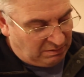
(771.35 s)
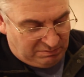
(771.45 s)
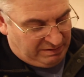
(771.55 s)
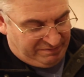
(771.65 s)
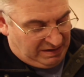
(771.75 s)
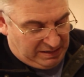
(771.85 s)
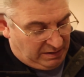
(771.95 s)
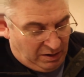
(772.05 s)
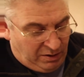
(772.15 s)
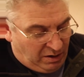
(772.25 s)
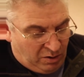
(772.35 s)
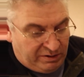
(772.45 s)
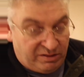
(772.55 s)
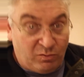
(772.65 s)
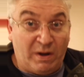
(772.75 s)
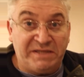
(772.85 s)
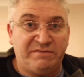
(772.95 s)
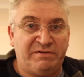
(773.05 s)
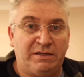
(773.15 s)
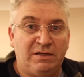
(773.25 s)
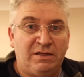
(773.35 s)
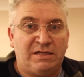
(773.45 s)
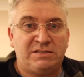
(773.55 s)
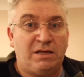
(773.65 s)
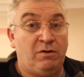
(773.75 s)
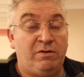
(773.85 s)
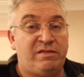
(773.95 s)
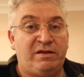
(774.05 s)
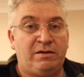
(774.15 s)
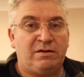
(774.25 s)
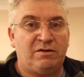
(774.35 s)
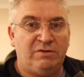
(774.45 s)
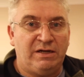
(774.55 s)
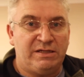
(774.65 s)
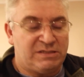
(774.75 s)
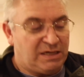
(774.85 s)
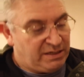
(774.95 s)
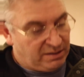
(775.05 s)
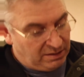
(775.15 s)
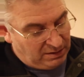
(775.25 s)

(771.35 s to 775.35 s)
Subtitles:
if any, only the weight of it. That's the only thing I can really say.